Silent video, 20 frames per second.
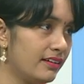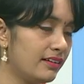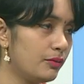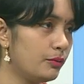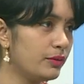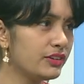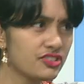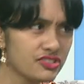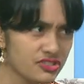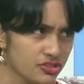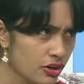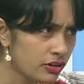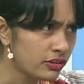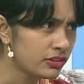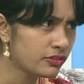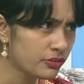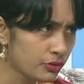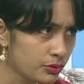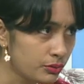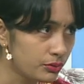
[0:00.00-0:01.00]
which is
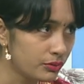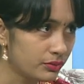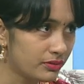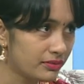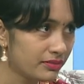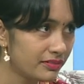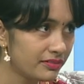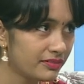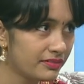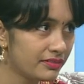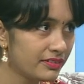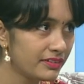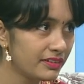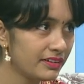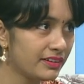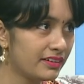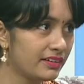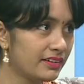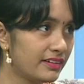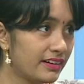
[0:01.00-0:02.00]
not true,
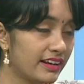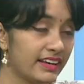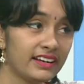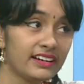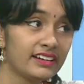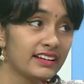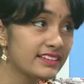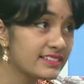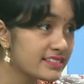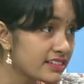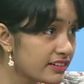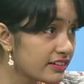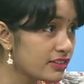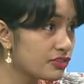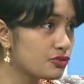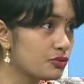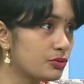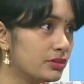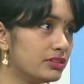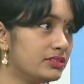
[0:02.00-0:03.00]
right? It's a
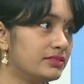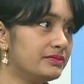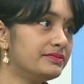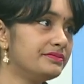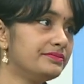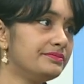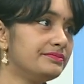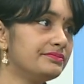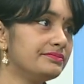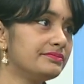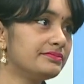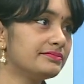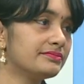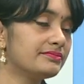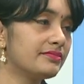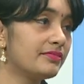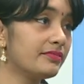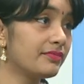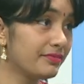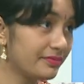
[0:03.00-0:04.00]
ritual.
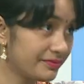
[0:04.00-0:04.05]
Yes,